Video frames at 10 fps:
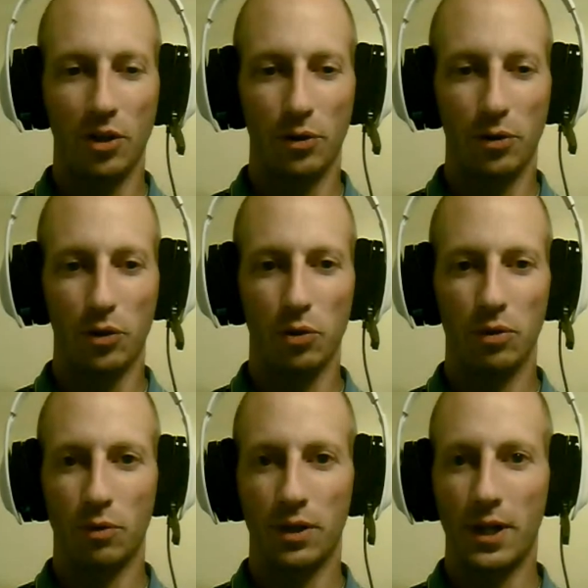go through school
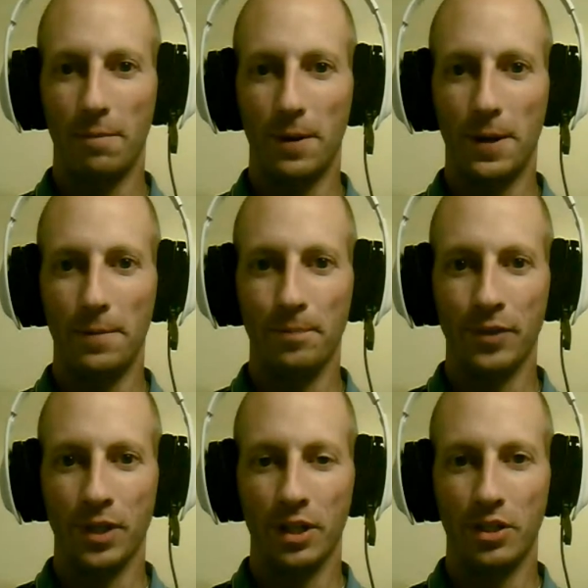and whatnot, but
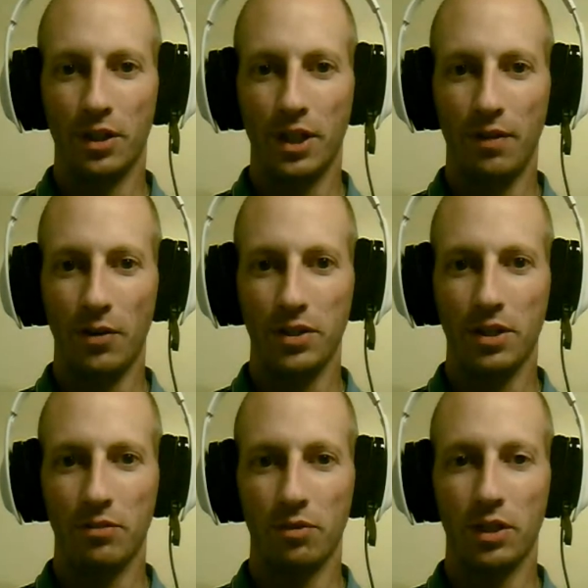they've always
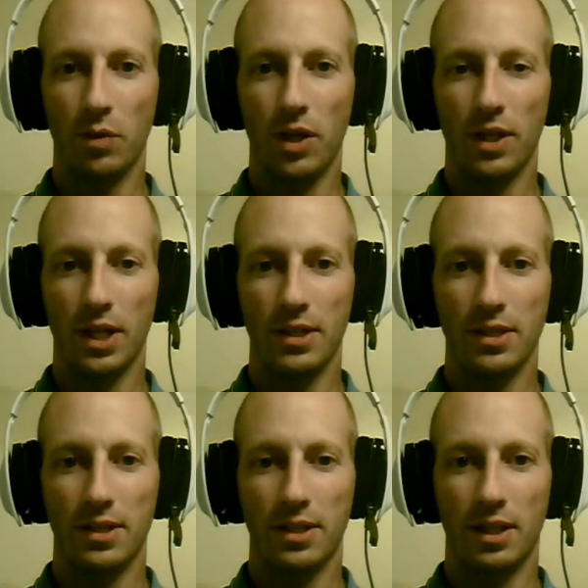done really well
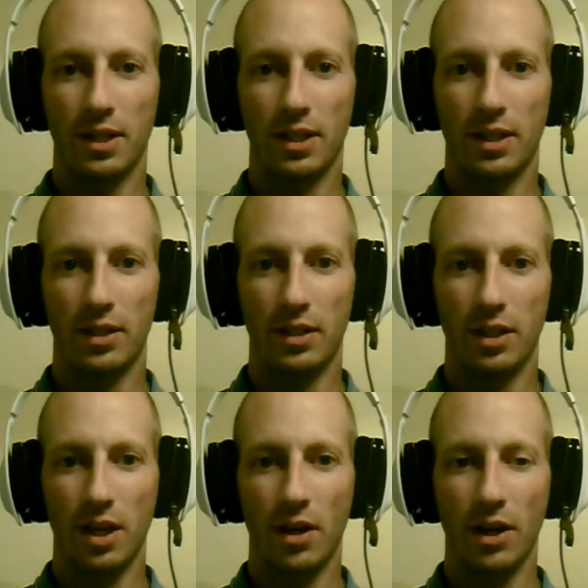against
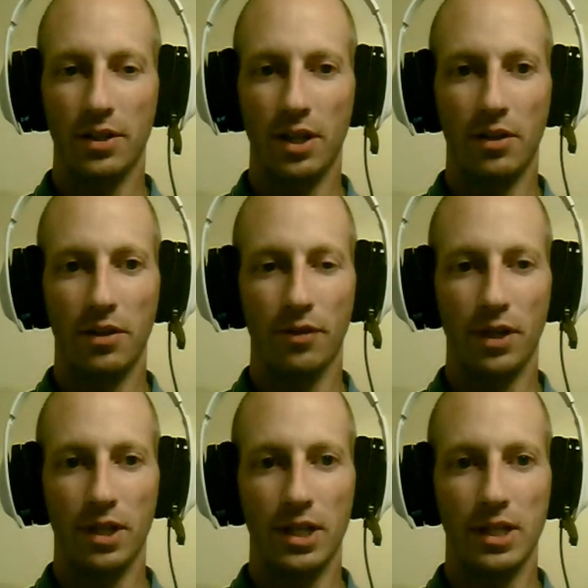RSL in the
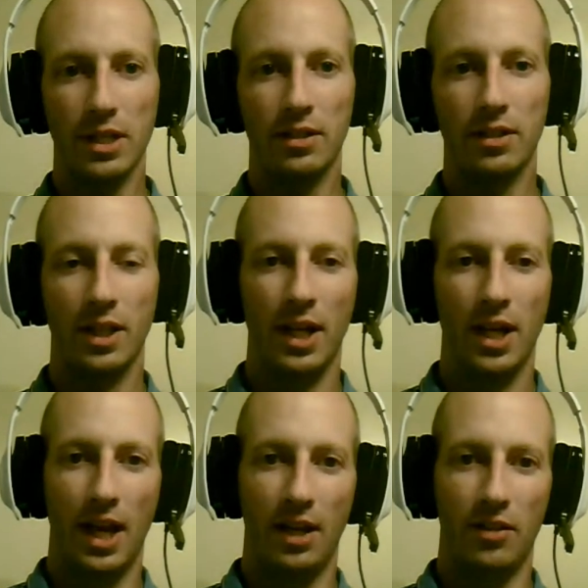friendlies, and
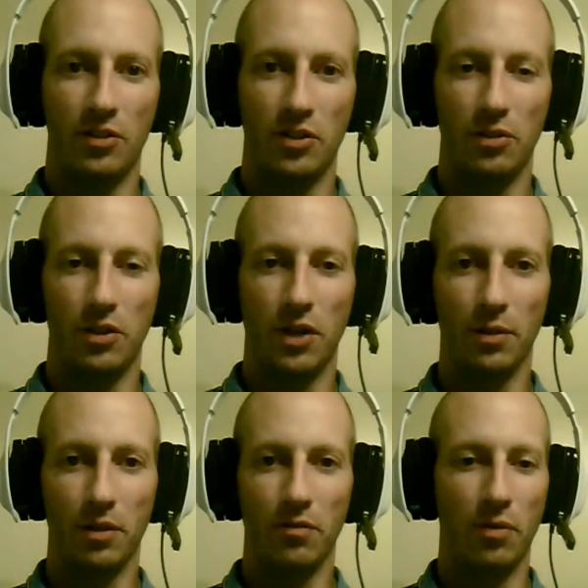so I'm
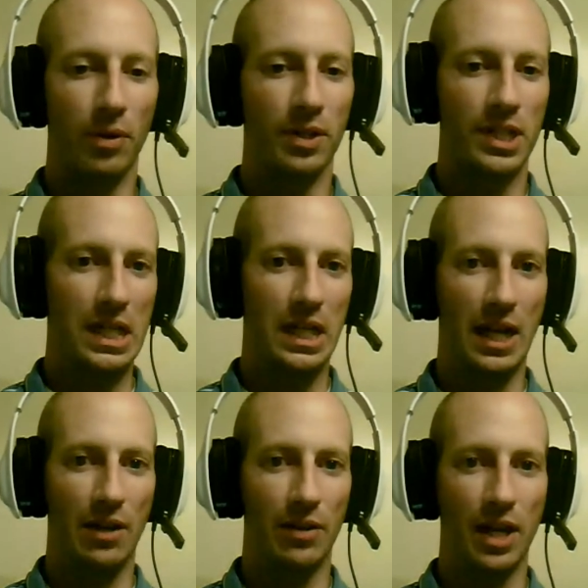looking forward to seeing
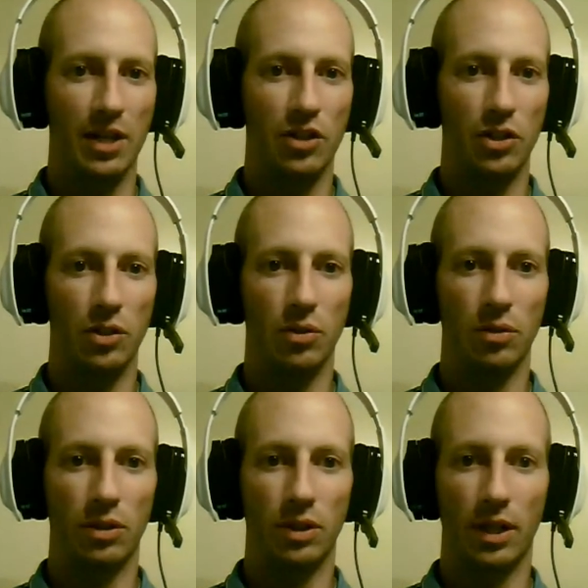how they
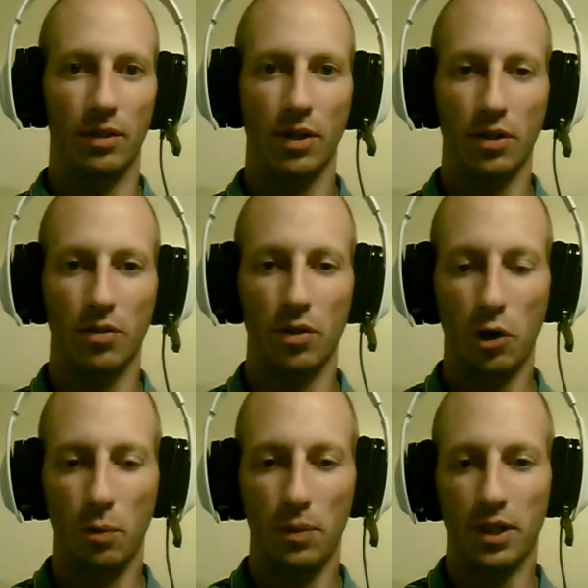do running through the
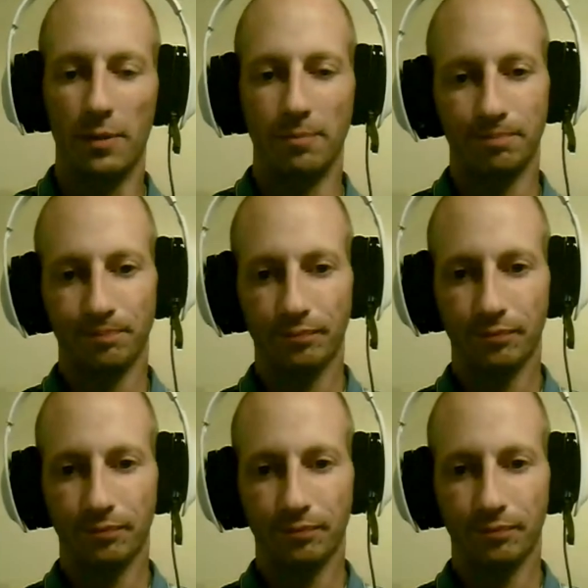Open Cup